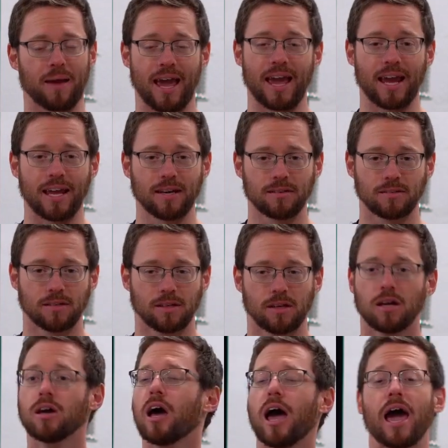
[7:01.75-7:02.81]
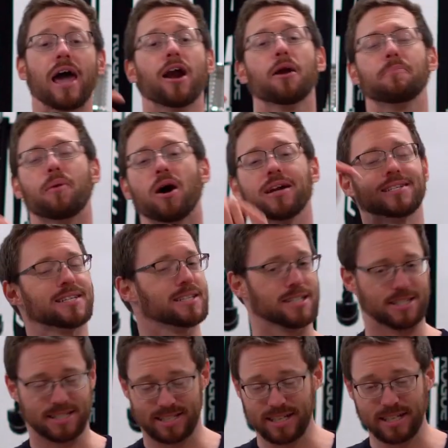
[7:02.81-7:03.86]
pain, and our body sends
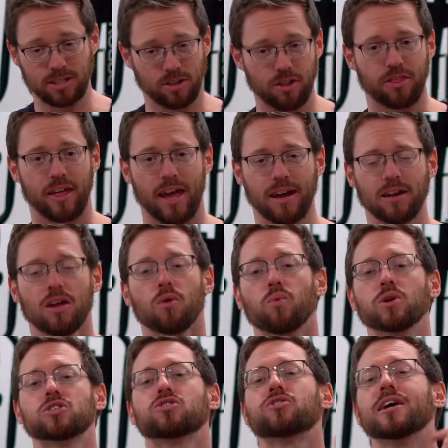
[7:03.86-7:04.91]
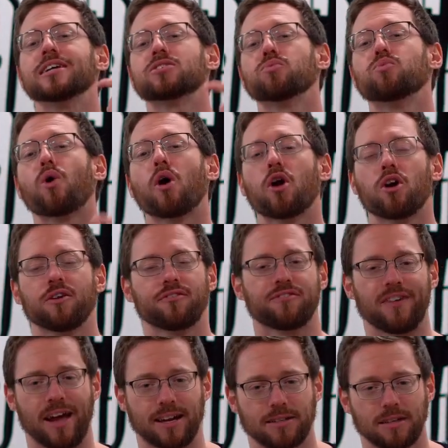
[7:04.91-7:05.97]
a signal then, which creates a run on
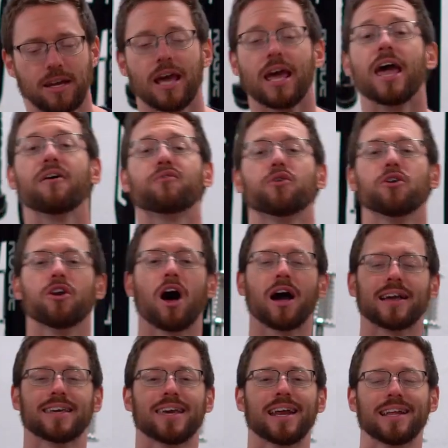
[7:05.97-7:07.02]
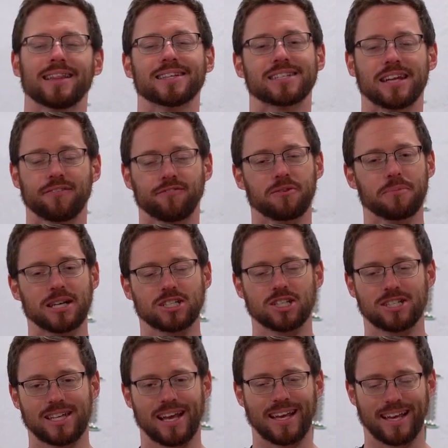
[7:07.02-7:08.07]
effect. If we're not getting this
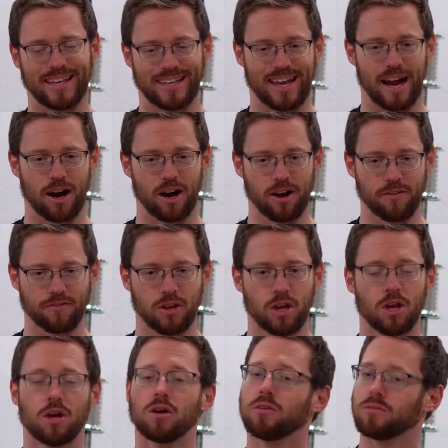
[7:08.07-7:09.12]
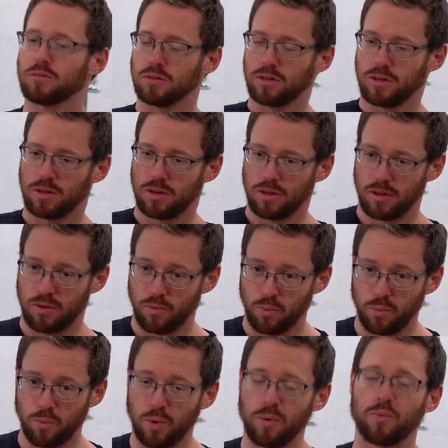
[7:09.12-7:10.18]
inflammation taken care of,
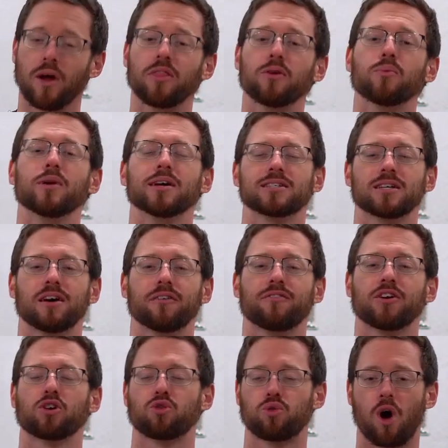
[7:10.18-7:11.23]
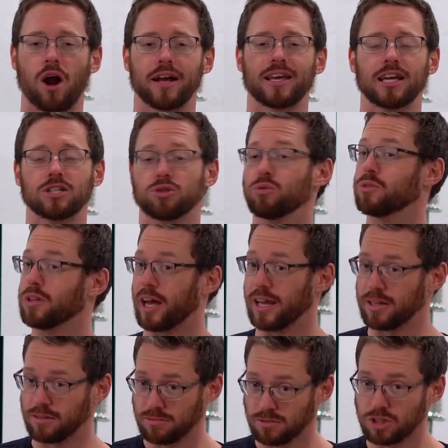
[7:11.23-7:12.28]
we run the risk of a chronic issue
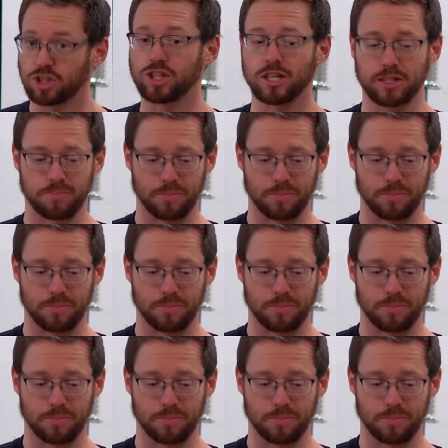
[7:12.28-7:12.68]
like shin